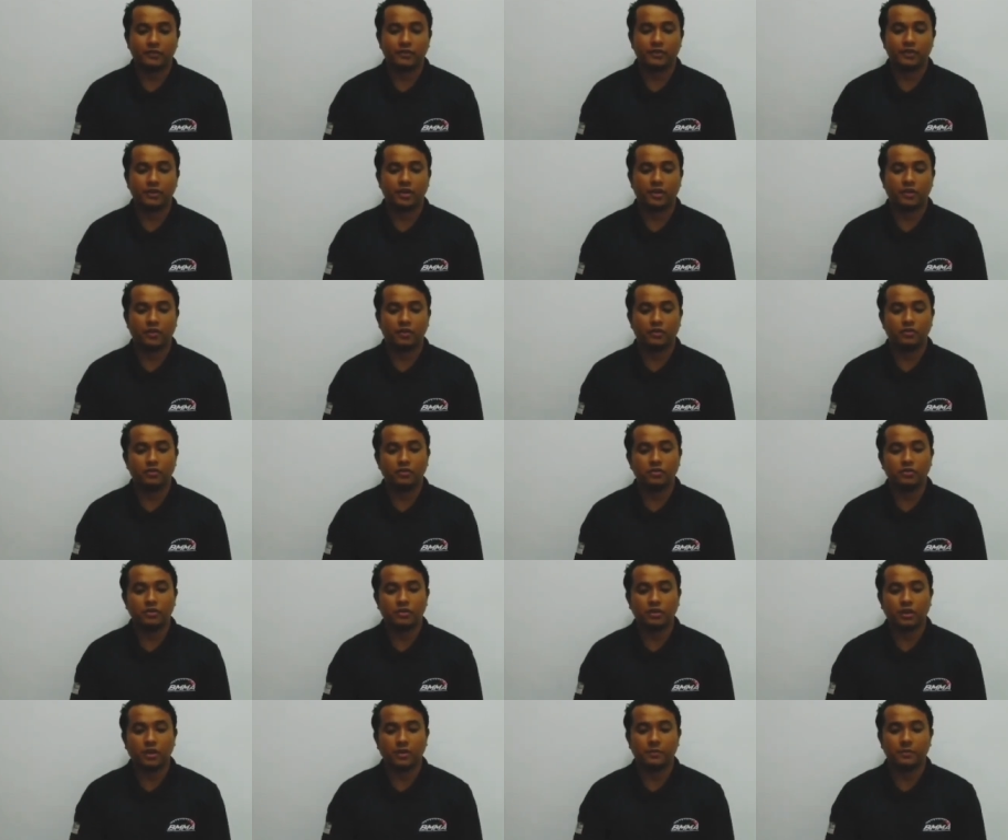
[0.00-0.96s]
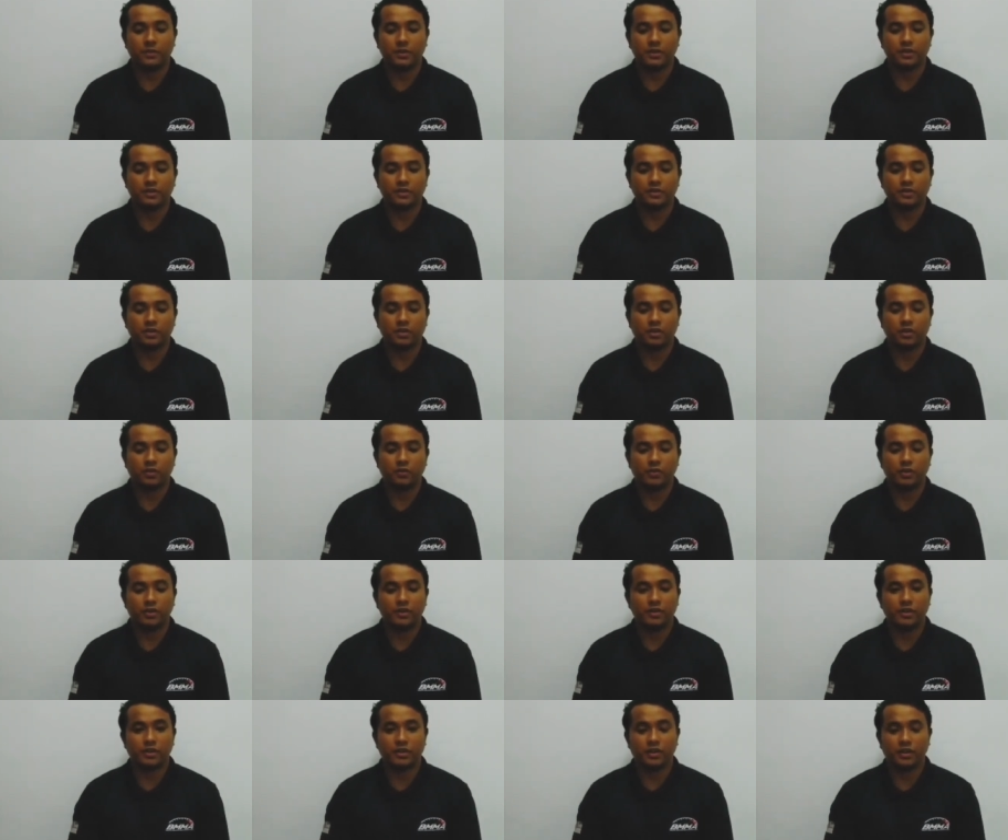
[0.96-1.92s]
the control takes place
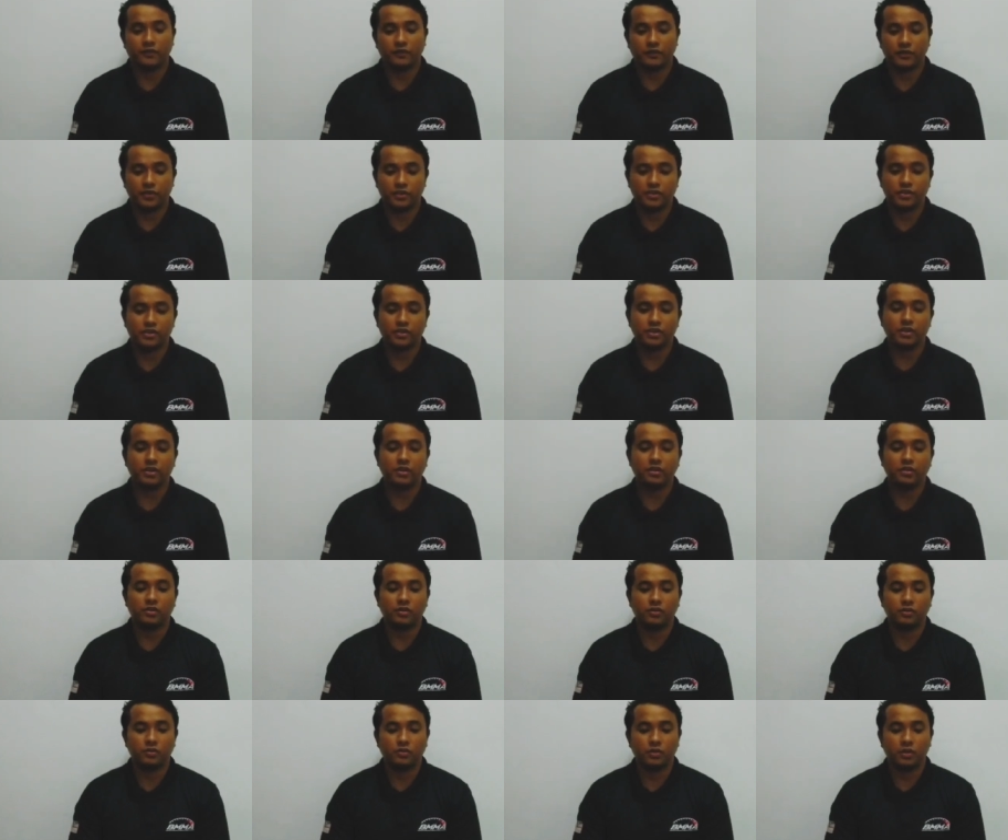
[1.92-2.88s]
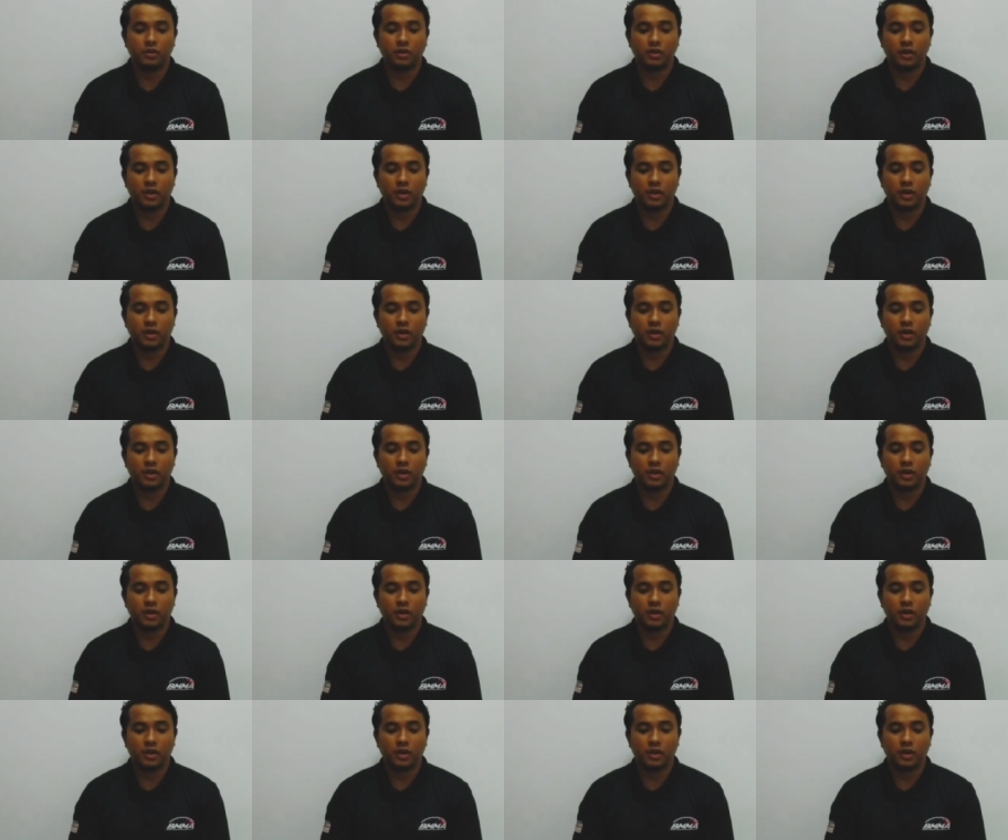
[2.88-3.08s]
allowing the refrigerant to